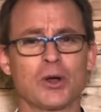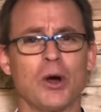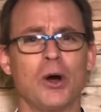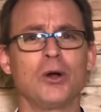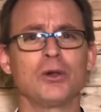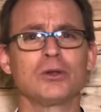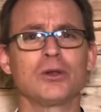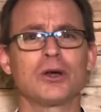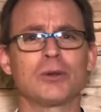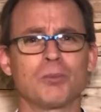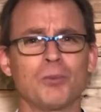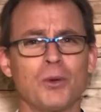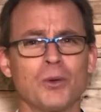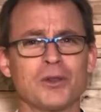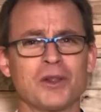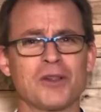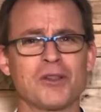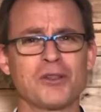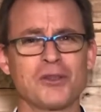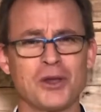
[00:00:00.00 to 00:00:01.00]
a whole lot more
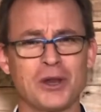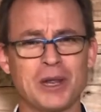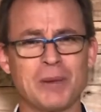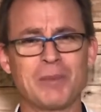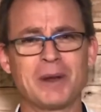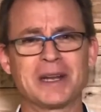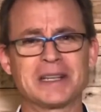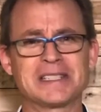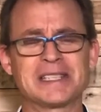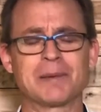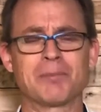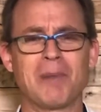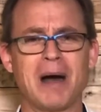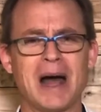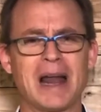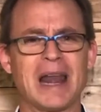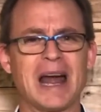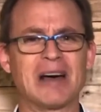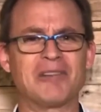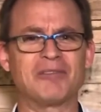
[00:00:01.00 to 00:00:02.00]
than 30 minutes in
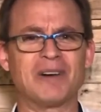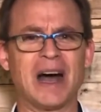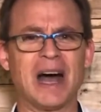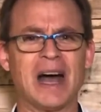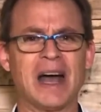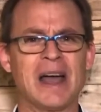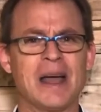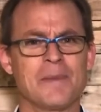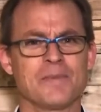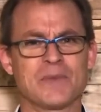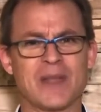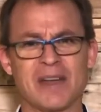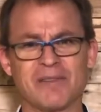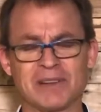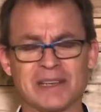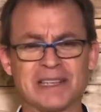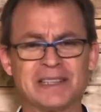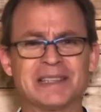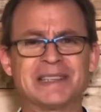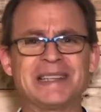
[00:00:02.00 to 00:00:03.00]
my life. I have
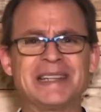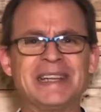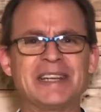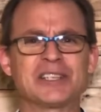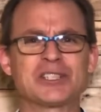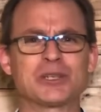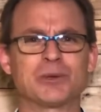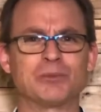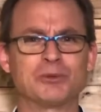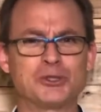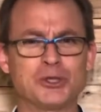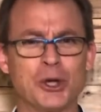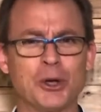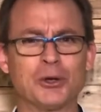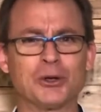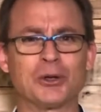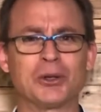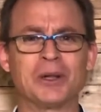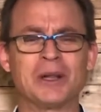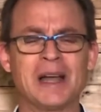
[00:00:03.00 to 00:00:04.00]
a little leadership
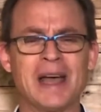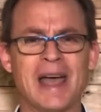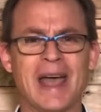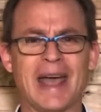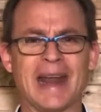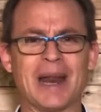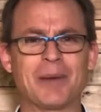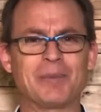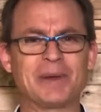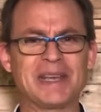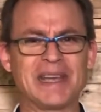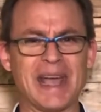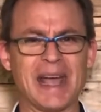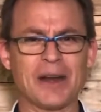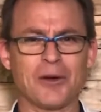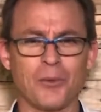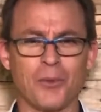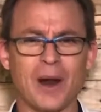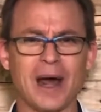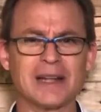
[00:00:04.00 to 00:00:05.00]
journal, and I
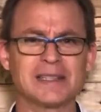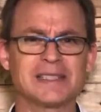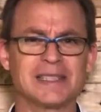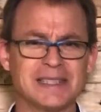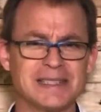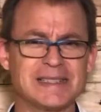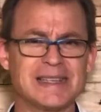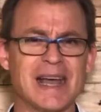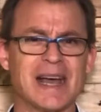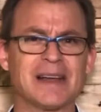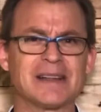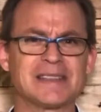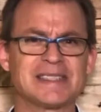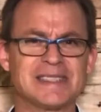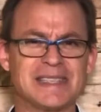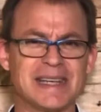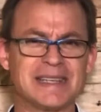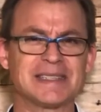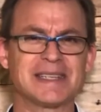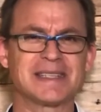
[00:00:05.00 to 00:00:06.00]
began writing down
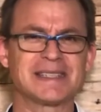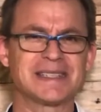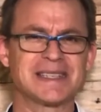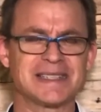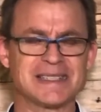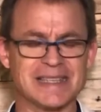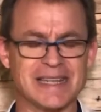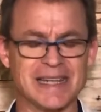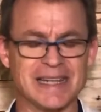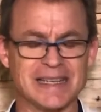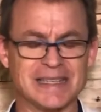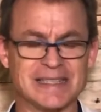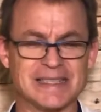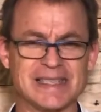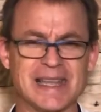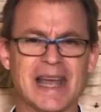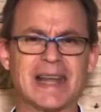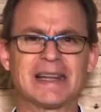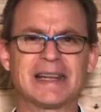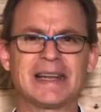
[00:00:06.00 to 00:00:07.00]
sentences
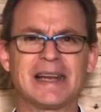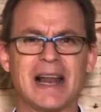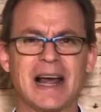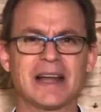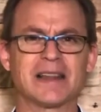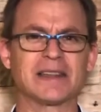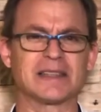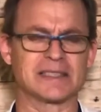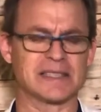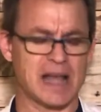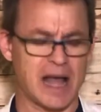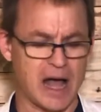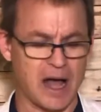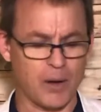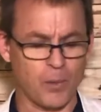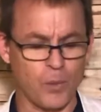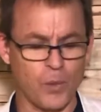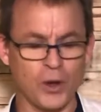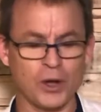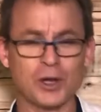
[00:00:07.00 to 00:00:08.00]
exactly like this. I
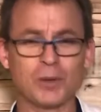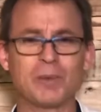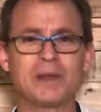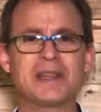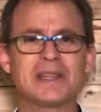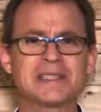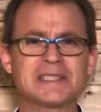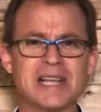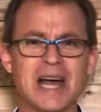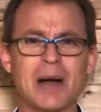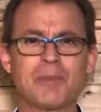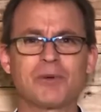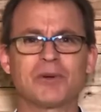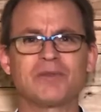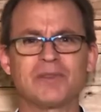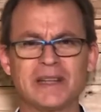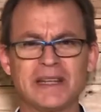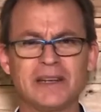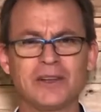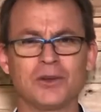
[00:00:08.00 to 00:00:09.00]
want to be the type
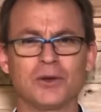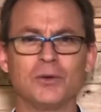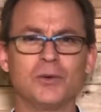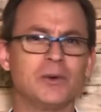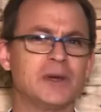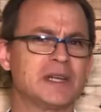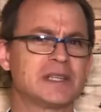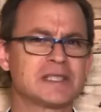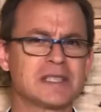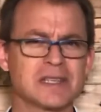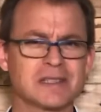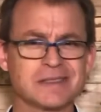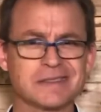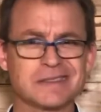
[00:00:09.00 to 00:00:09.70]
of leader who is,